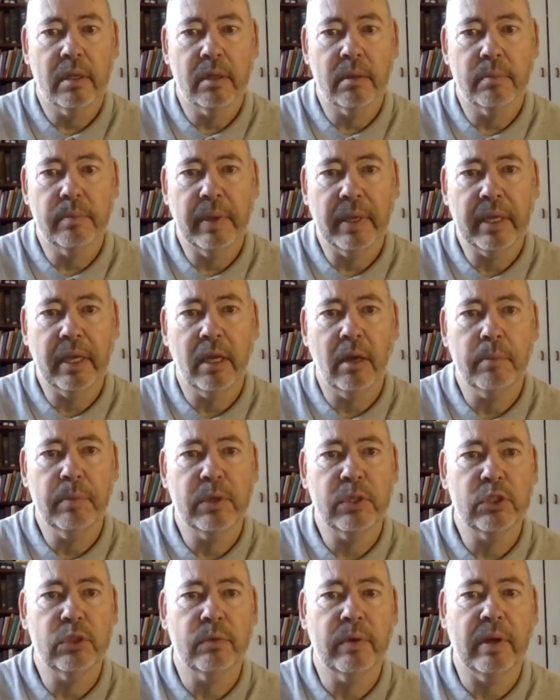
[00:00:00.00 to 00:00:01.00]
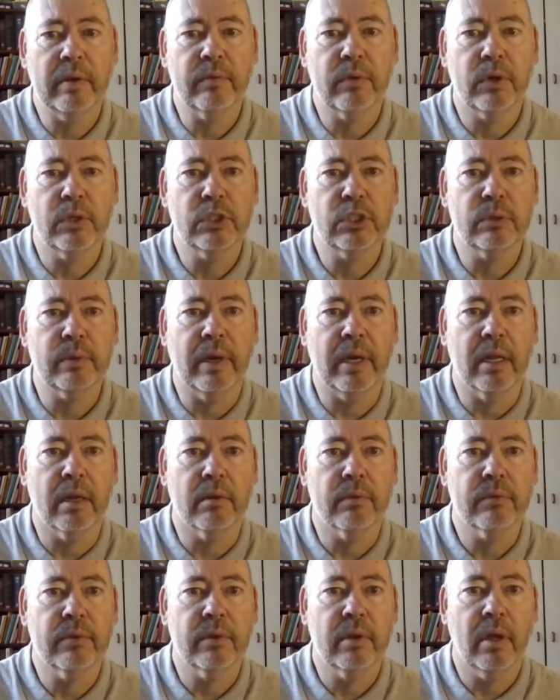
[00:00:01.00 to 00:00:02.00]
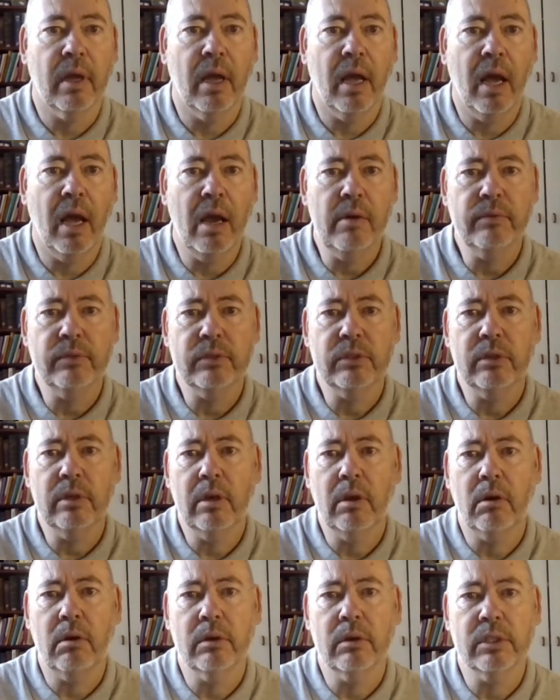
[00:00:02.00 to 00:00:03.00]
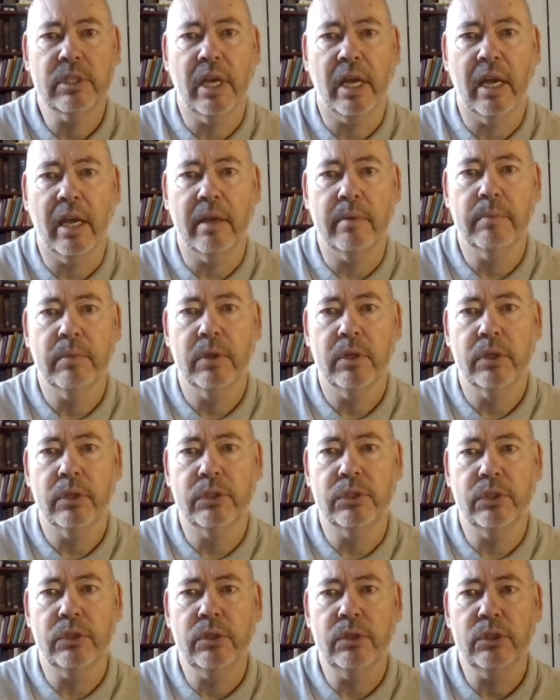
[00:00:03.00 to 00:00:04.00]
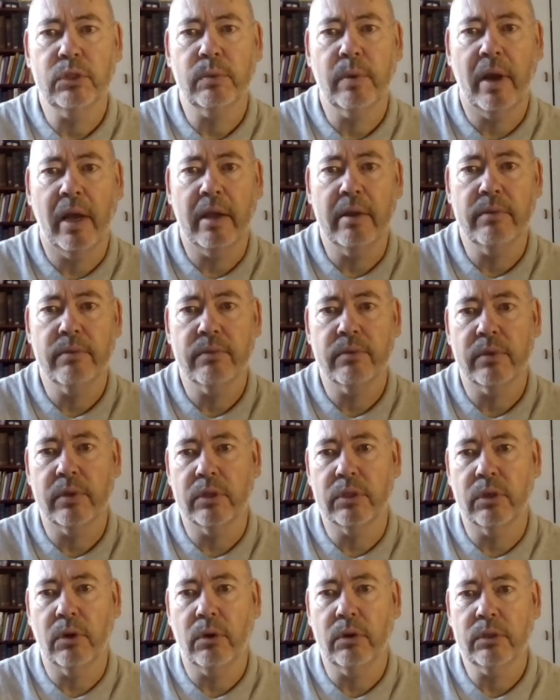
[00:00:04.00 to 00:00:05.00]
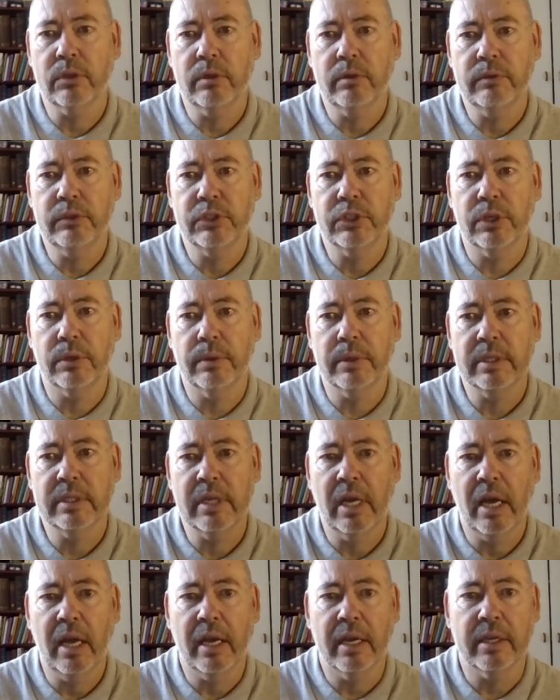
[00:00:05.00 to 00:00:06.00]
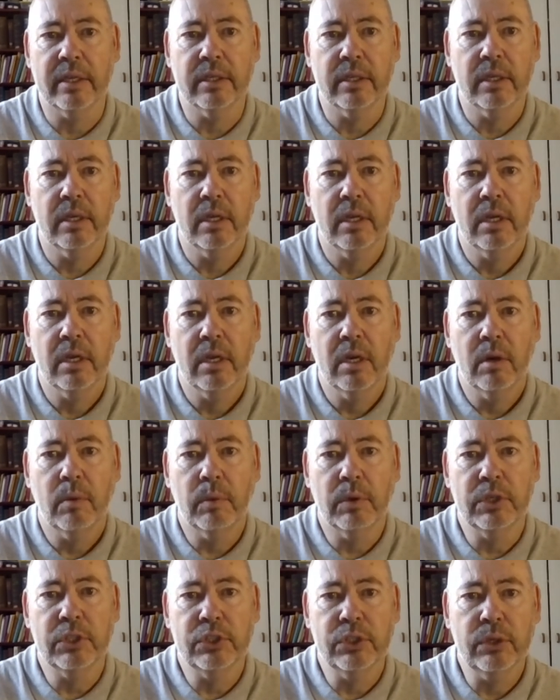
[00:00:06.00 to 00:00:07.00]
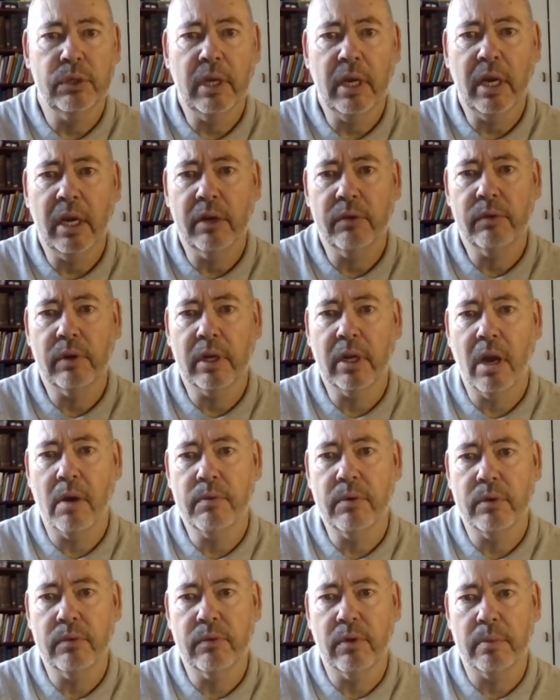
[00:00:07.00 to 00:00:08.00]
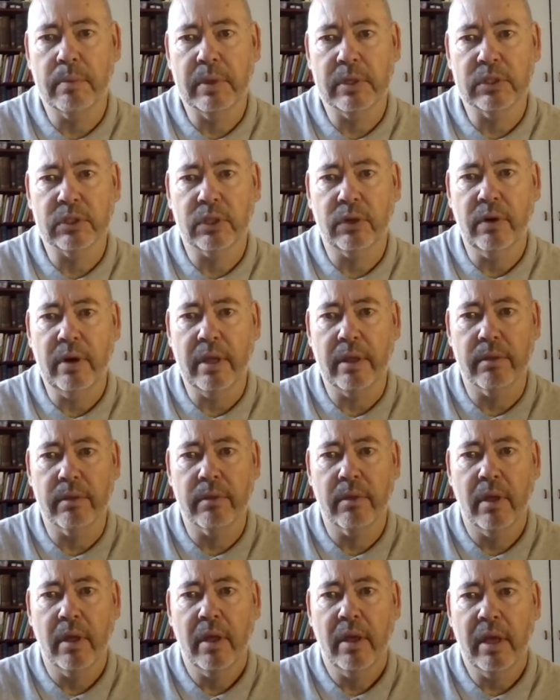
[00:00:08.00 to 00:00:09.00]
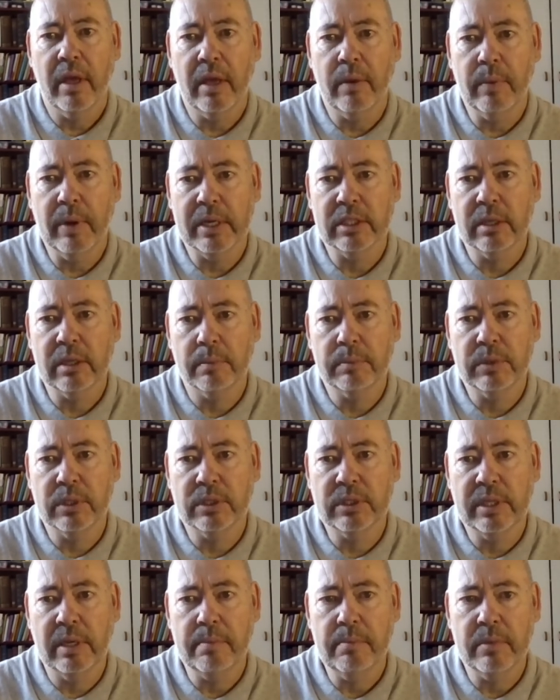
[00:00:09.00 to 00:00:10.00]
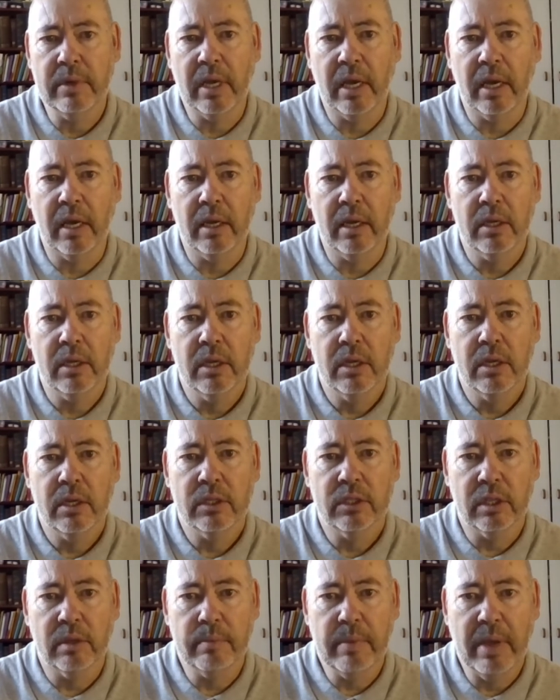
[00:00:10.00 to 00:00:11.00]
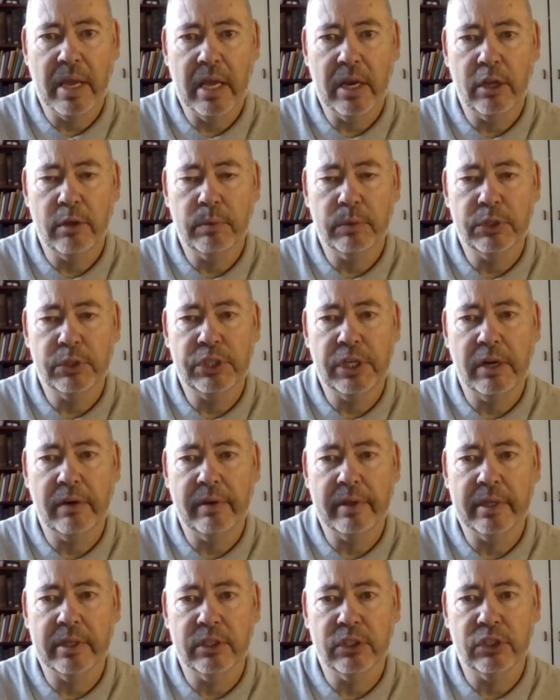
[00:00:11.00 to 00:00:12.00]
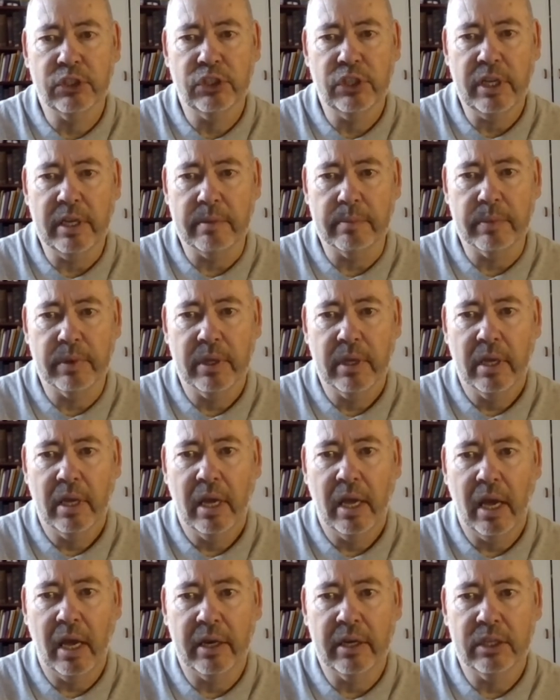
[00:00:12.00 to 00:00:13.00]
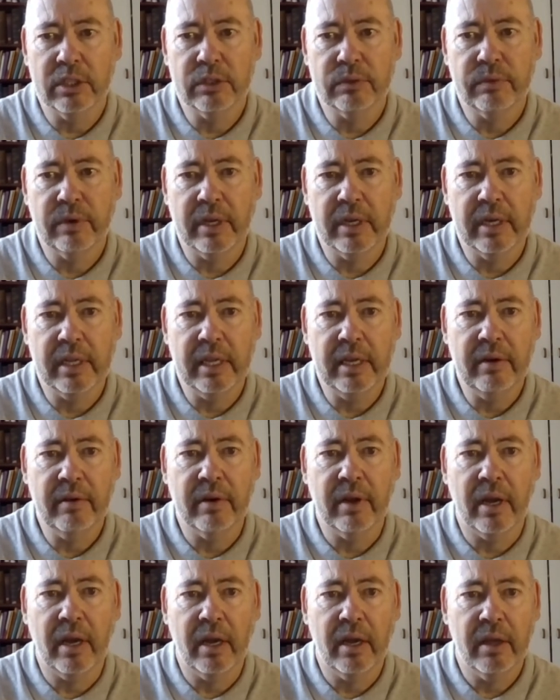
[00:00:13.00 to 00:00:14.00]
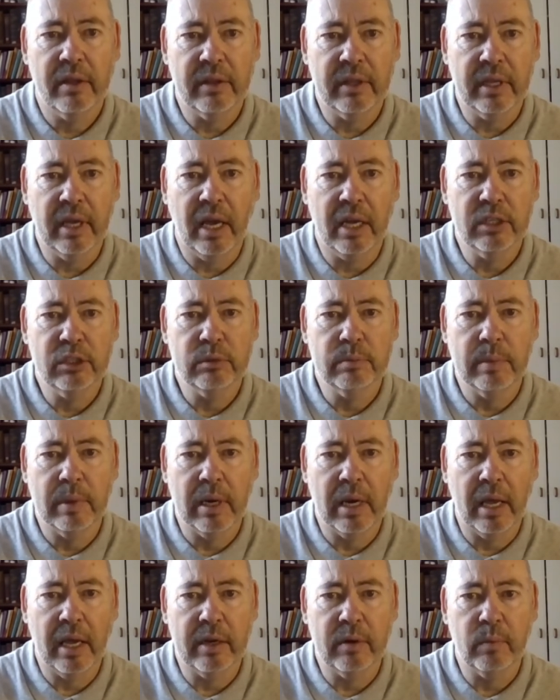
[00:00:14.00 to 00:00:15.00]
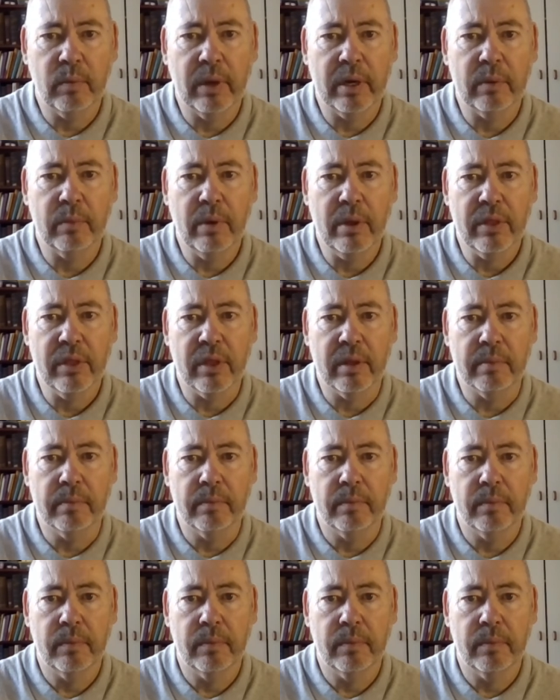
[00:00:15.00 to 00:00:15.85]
Picking up on verse 12. After a long time, Judah's wife, the daughter of Shua, died. When Judah had recovered from his grief, he went up to Timnah to the man who was shearing his sheep, and his friend Hirah, the Adummelite, went with him.